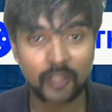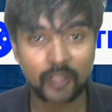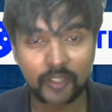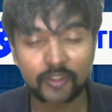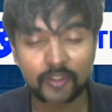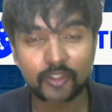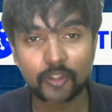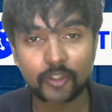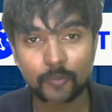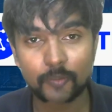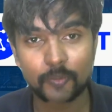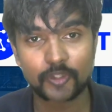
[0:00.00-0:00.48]
I
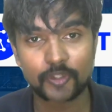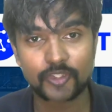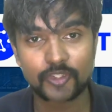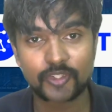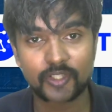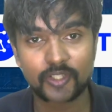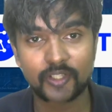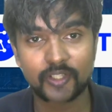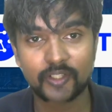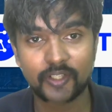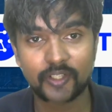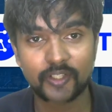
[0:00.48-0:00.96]
think your
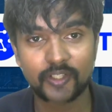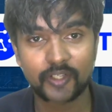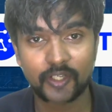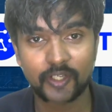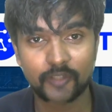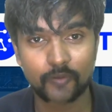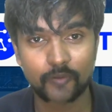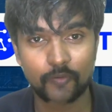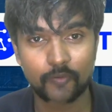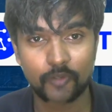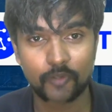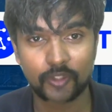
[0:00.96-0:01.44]
personality
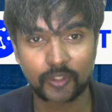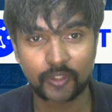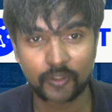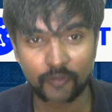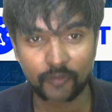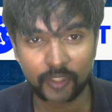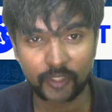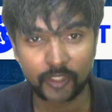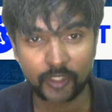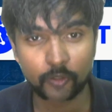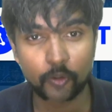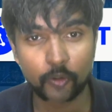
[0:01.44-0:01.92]
trait will work. Now,
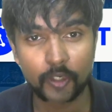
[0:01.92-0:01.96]
again,